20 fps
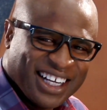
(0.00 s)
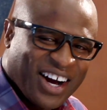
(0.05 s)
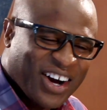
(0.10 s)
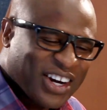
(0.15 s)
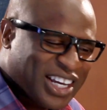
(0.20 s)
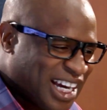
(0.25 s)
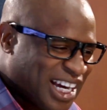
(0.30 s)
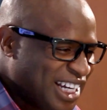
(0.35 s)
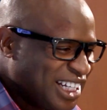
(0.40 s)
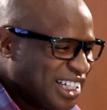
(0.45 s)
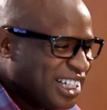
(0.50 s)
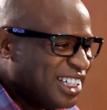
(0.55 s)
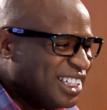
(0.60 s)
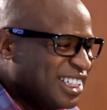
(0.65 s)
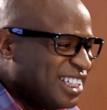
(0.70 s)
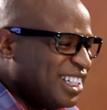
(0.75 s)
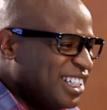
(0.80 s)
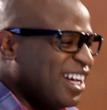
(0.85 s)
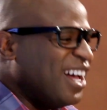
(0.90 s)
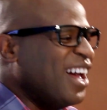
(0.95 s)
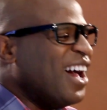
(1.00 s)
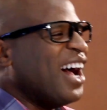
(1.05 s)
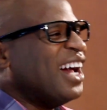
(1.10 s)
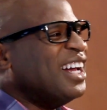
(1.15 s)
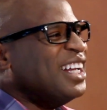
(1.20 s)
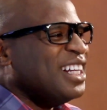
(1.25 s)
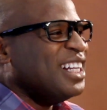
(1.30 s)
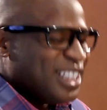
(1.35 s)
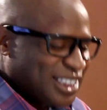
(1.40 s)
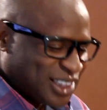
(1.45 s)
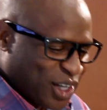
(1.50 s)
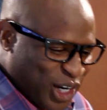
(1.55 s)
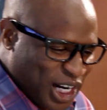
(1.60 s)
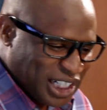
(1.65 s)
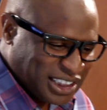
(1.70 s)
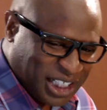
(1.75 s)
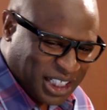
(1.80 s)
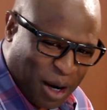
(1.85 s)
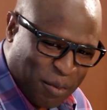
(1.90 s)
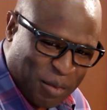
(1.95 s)
Okay. So
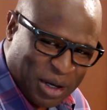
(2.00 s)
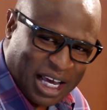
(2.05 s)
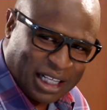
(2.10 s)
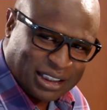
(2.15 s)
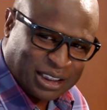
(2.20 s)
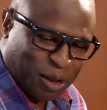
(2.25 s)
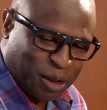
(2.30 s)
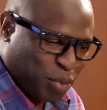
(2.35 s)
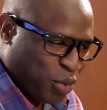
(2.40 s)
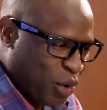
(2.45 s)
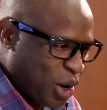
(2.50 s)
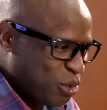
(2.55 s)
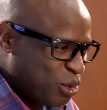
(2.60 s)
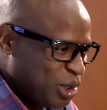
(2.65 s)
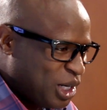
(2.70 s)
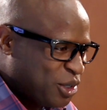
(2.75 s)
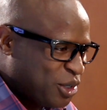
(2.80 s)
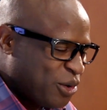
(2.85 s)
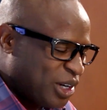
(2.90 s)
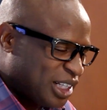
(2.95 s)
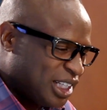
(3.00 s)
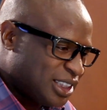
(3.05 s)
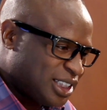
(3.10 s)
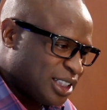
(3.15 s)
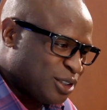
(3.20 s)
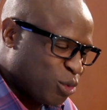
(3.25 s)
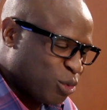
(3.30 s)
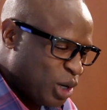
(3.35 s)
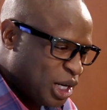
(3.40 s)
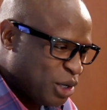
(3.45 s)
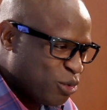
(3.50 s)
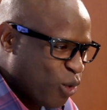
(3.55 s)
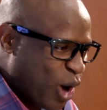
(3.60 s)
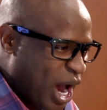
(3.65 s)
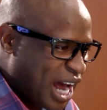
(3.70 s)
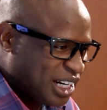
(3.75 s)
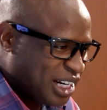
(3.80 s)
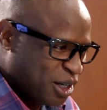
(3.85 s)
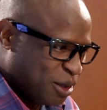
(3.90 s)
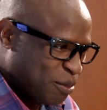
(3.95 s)
Lindsey, I'm gonna get to the point really quick. This is really
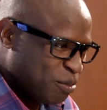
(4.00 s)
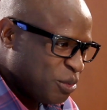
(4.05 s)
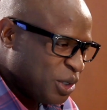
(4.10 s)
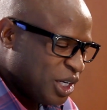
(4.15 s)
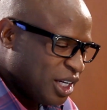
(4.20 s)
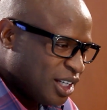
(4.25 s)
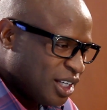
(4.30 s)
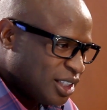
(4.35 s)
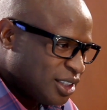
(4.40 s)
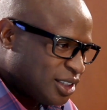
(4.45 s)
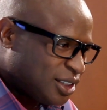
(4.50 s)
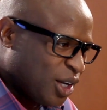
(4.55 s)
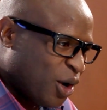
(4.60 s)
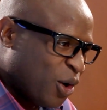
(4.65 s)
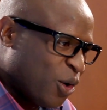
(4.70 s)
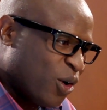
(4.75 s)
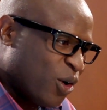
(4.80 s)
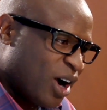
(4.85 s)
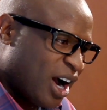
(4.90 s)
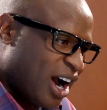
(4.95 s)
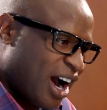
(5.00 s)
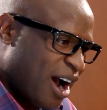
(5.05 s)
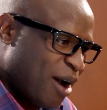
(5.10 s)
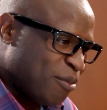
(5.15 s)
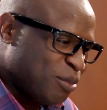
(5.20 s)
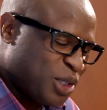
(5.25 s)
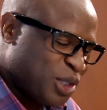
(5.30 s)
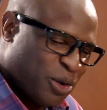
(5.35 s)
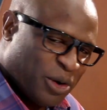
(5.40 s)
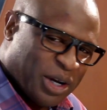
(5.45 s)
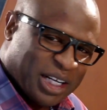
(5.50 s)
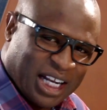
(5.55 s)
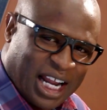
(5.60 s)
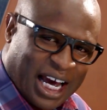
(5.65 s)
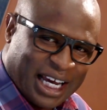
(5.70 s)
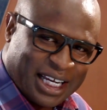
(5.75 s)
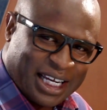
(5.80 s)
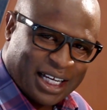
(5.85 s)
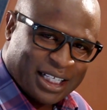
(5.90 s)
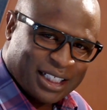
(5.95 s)
random. So I'm doing
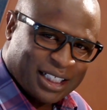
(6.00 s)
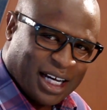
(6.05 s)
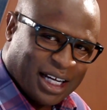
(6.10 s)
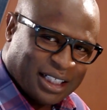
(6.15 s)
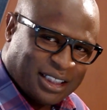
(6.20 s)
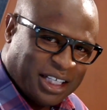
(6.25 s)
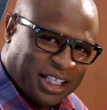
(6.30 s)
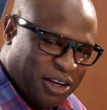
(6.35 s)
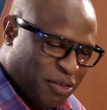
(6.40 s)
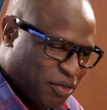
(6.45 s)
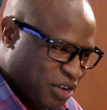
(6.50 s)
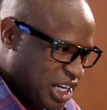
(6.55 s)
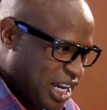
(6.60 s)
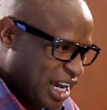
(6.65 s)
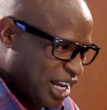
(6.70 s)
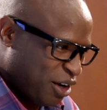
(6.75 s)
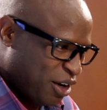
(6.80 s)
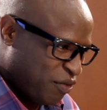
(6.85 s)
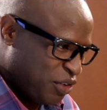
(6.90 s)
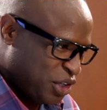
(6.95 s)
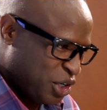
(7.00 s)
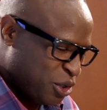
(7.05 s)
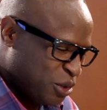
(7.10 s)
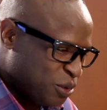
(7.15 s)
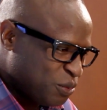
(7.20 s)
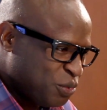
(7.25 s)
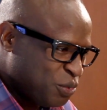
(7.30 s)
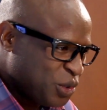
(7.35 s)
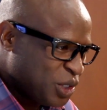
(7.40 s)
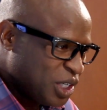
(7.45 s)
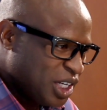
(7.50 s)
like a TV interview,